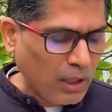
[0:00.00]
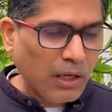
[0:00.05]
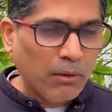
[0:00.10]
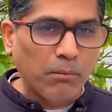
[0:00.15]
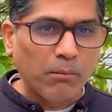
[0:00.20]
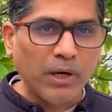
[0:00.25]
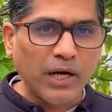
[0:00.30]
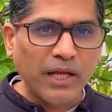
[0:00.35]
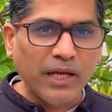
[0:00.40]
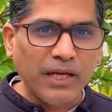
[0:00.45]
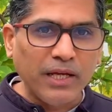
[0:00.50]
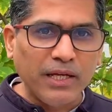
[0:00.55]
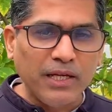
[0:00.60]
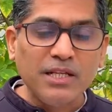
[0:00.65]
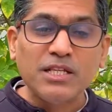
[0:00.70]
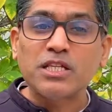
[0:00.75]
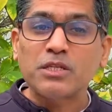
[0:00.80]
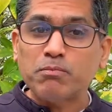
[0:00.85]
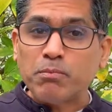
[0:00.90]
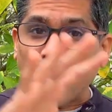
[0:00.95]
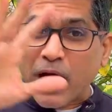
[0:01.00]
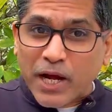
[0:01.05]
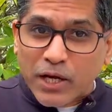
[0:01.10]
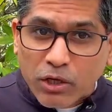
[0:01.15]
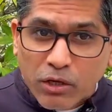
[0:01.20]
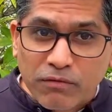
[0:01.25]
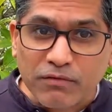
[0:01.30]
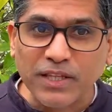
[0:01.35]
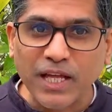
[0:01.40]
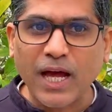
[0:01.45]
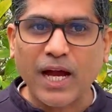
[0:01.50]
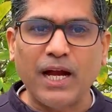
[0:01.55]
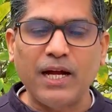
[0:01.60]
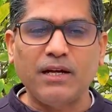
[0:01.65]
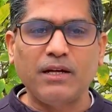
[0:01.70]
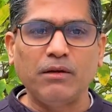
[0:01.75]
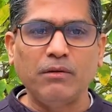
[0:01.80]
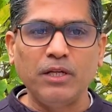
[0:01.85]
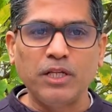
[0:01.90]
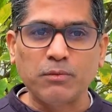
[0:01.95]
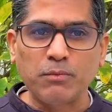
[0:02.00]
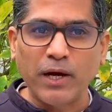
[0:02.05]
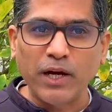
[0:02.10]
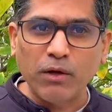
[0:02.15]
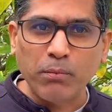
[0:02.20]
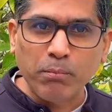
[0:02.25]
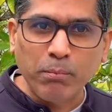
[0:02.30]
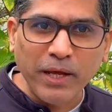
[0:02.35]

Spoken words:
But in spite of that, in spite of